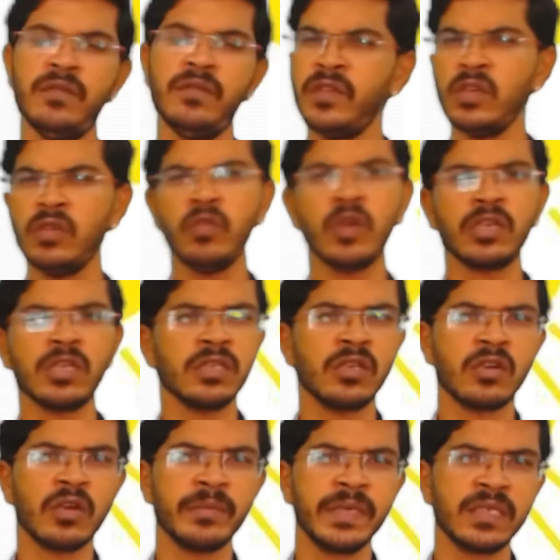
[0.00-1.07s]
know what are the
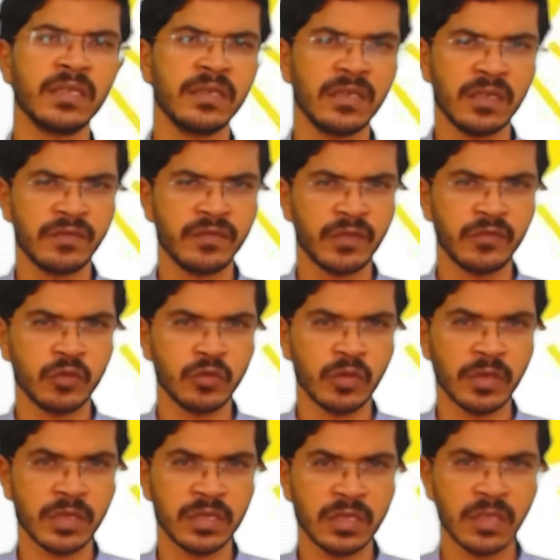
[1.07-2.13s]
raw materials for
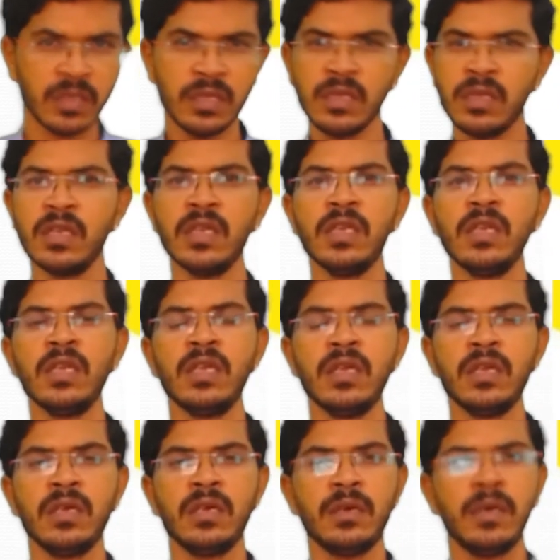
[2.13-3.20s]
photosynthesis,
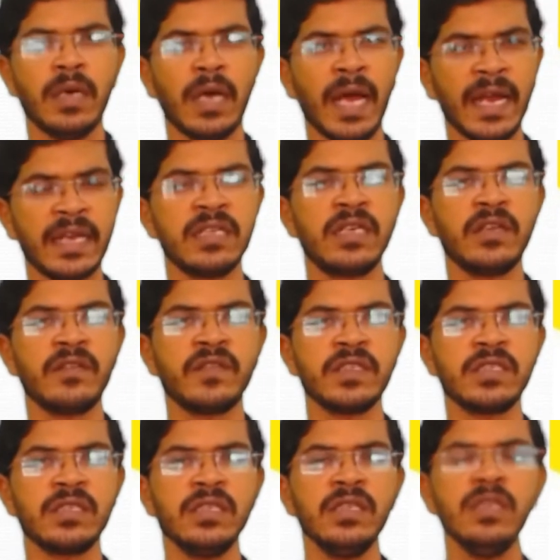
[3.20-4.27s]
and the
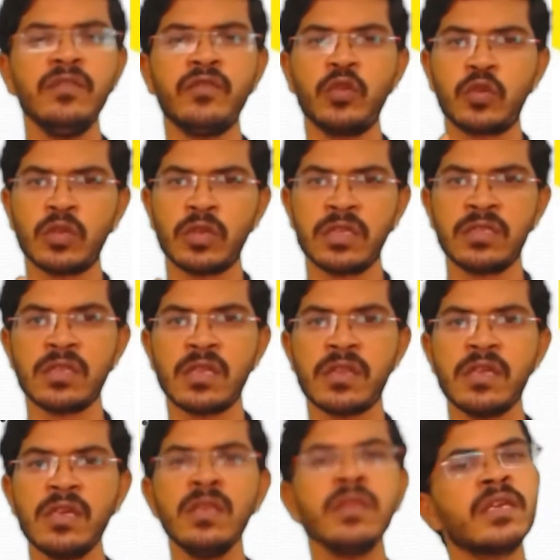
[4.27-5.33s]
definition is
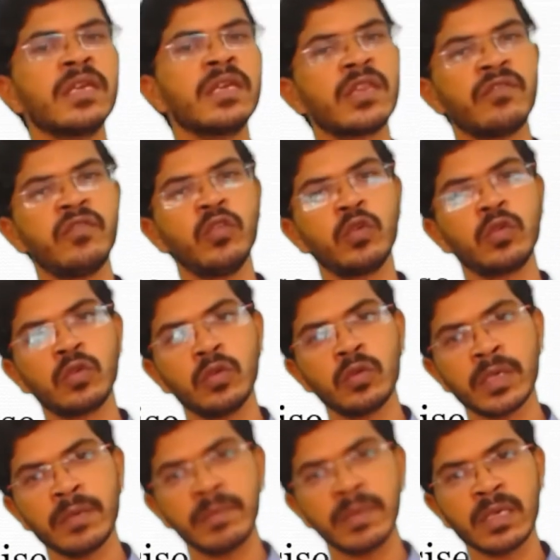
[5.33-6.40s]
photosynthesis is a
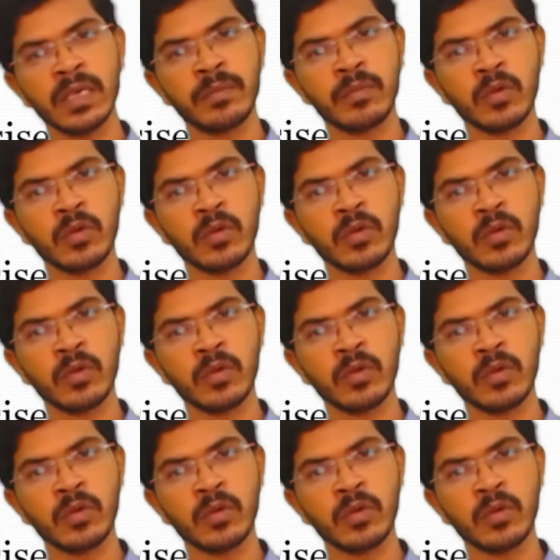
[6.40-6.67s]
photochemical